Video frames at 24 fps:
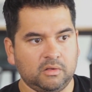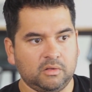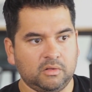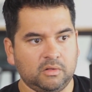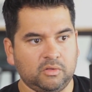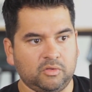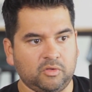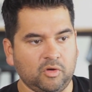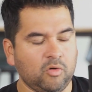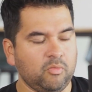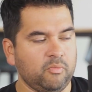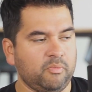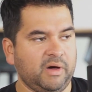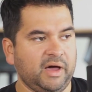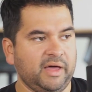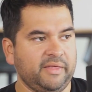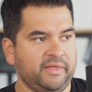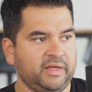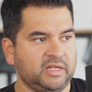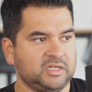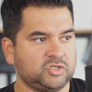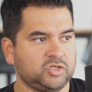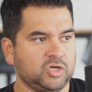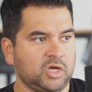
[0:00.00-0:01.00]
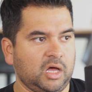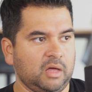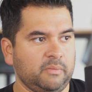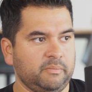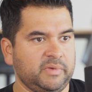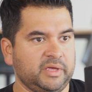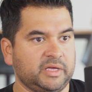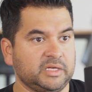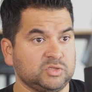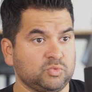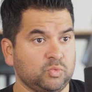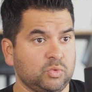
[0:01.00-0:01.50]
don't buy that shop,
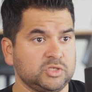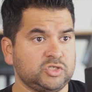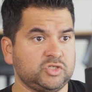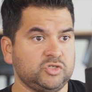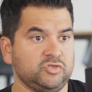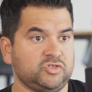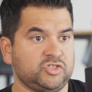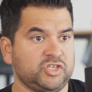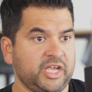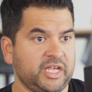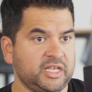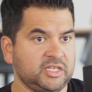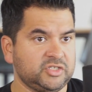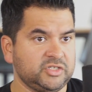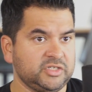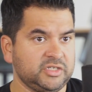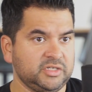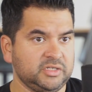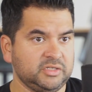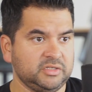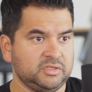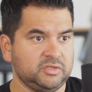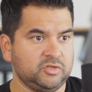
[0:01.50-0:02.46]
because once you change it,